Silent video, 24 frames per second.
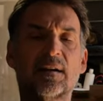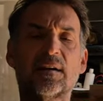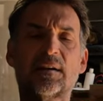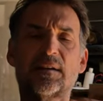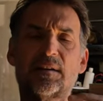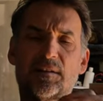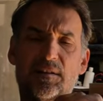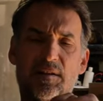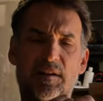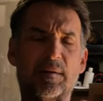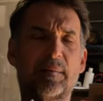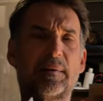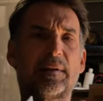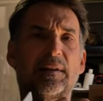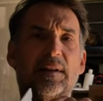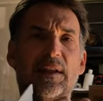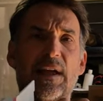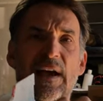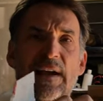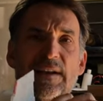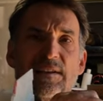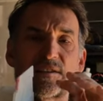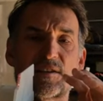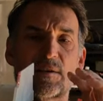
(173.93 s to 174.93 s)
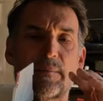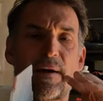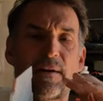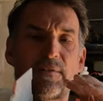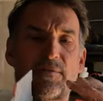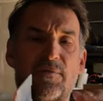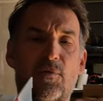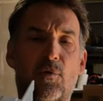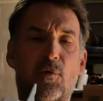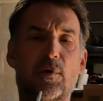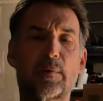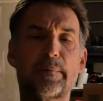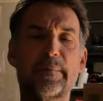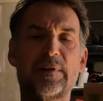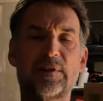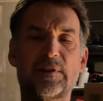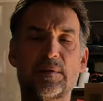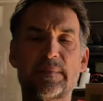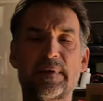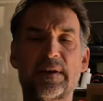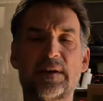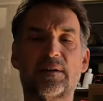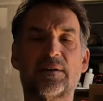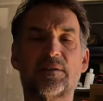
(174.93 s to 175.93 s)
a little bit less, about 4
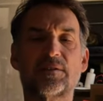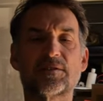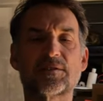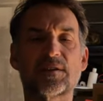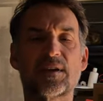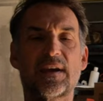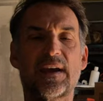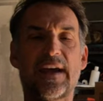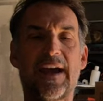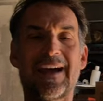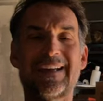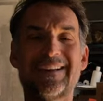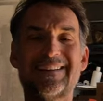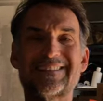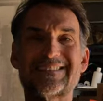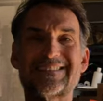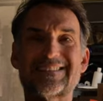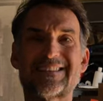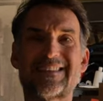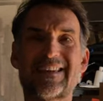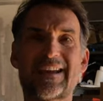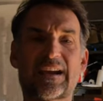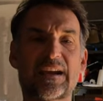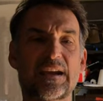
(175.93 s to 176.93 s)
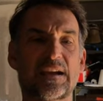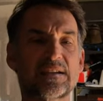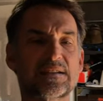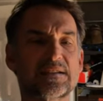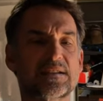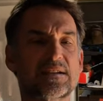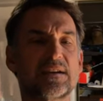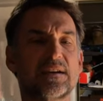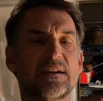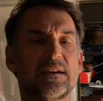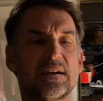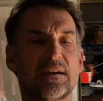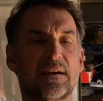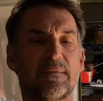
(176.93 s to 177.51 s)
millimeters at its thickest.